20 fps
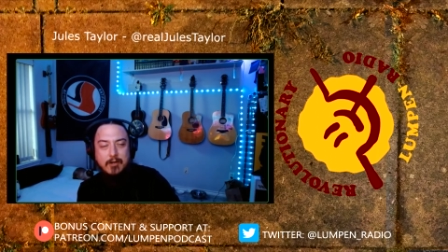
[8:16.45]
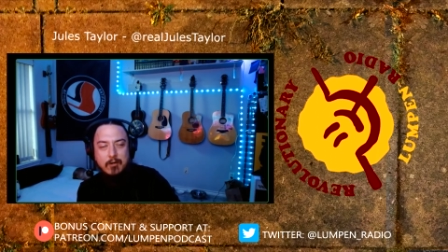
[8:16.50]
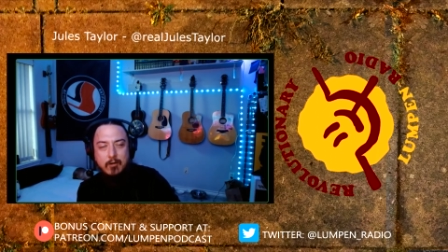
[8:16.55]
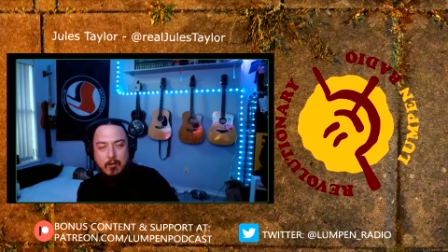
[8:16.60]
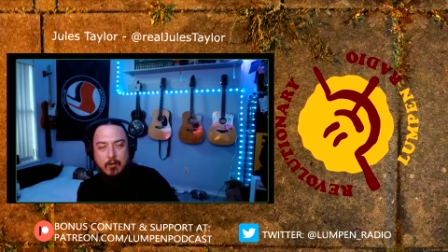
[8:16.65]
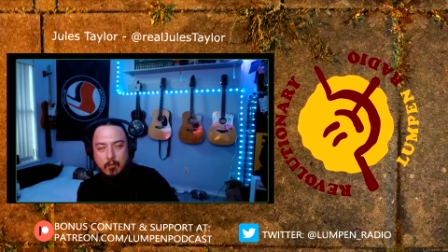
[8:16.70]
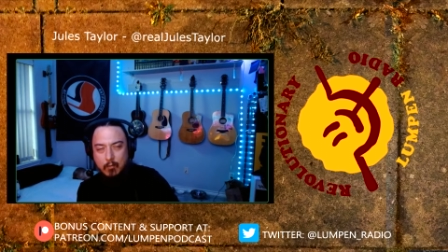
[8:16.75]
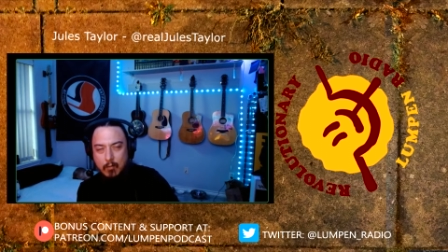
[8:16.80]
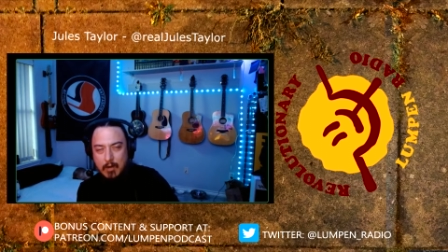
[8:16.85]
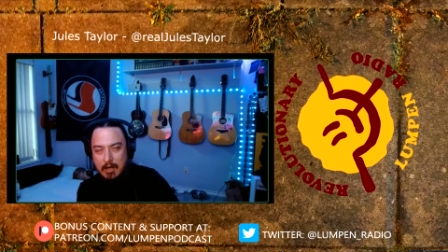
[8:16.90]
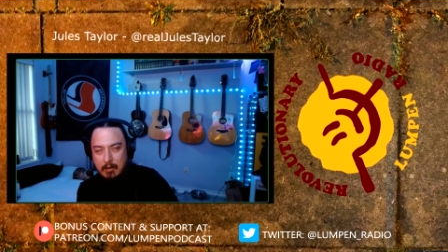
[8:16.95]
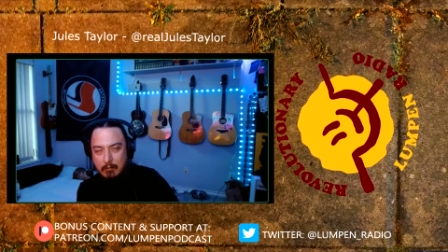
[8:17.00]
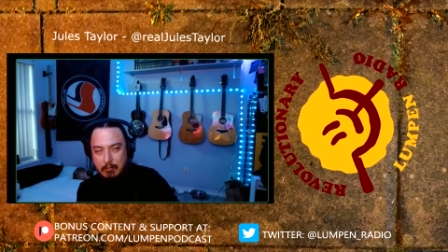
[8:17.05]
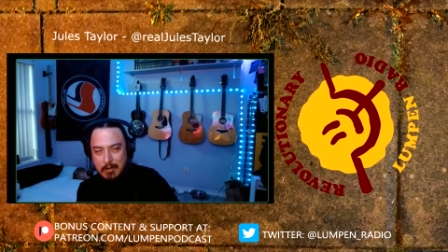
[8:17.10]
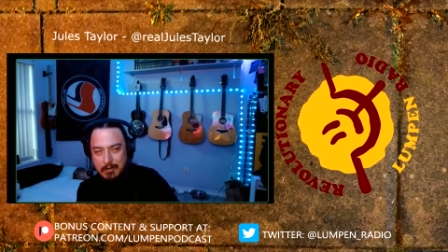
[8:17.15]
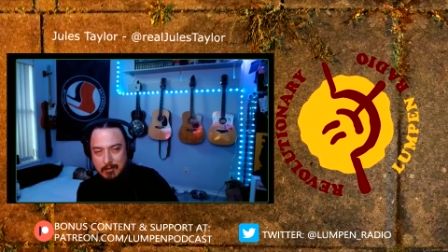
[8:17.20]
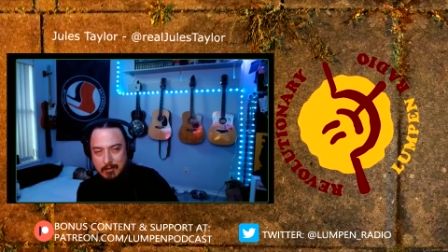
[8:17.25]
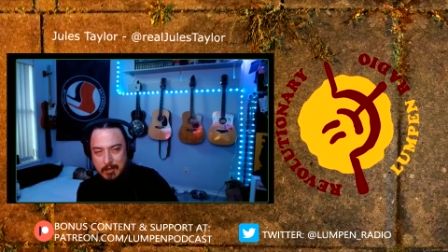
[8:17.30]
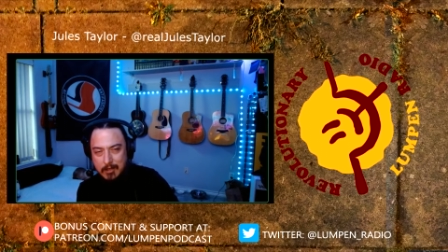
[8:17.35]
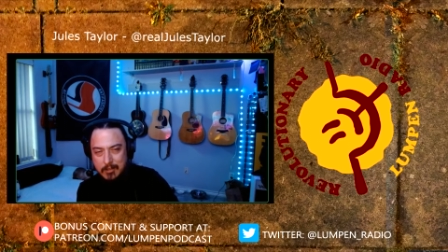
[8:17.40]
called Wild
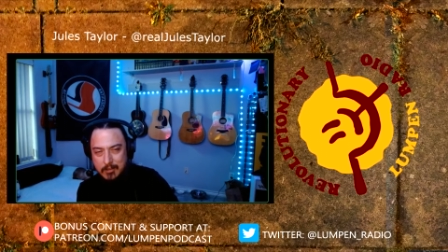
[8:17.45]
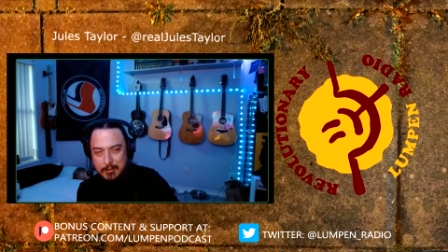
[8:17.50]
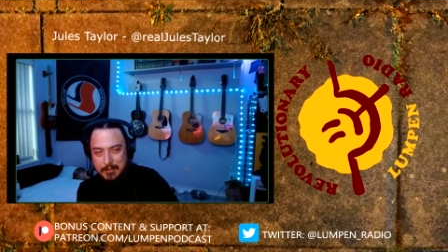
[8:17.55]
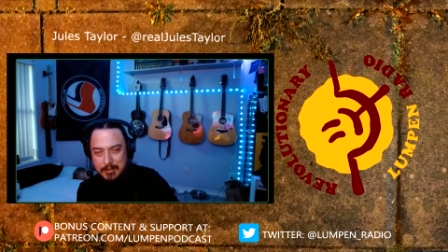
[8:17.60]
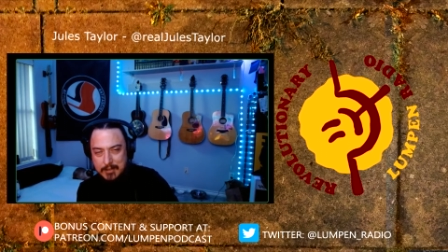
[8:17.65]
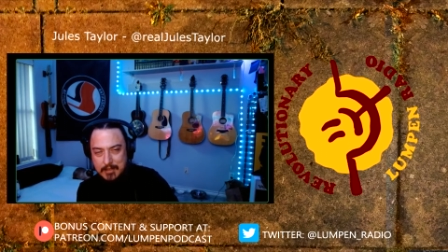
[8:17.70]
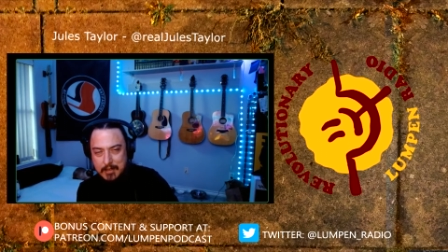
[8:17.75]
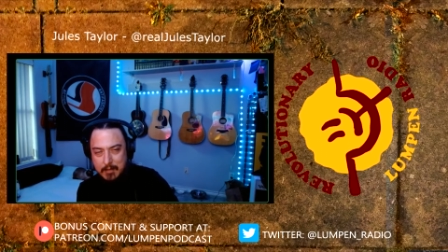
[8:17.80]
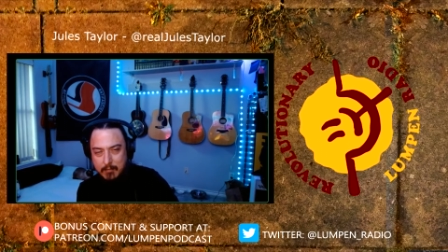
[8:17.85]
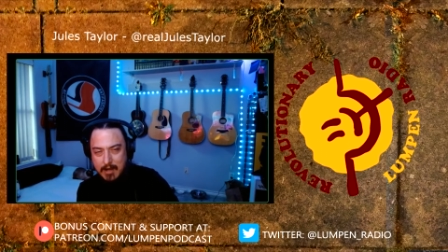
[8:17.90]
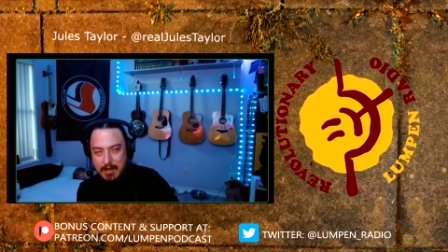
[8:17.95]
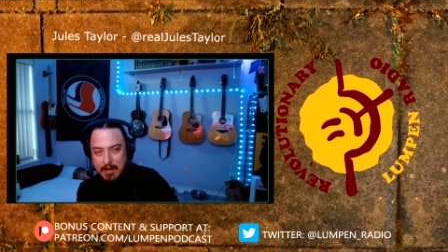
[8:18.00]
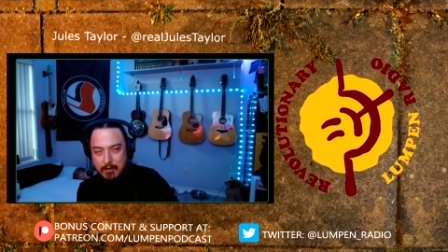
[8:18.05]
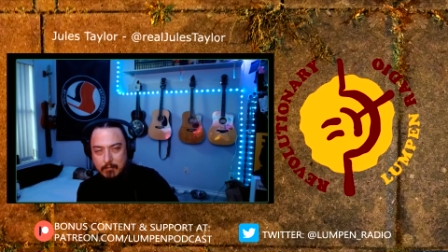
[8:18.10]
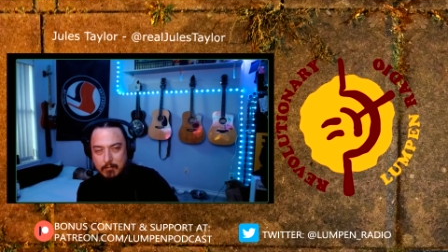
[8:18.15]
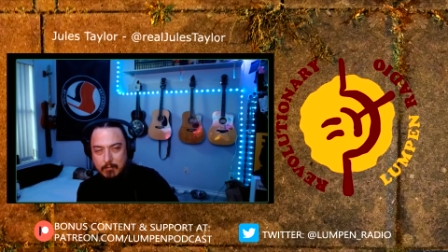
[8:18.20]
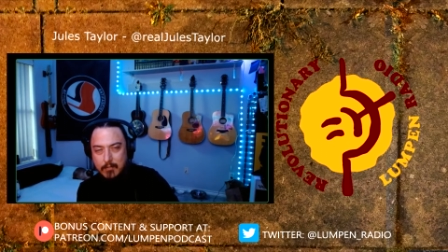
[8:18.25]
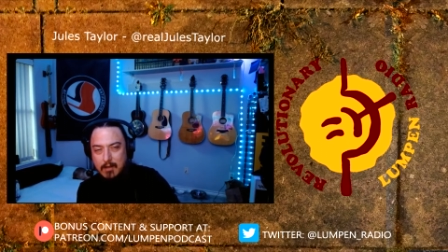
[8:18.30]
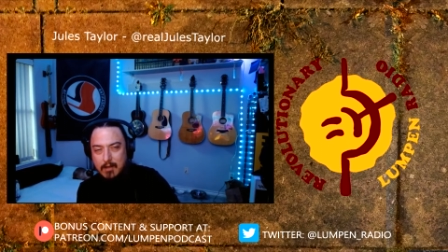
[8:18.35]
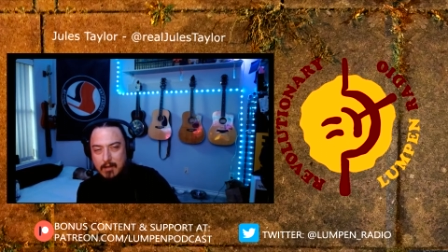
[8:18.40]
Wild Country about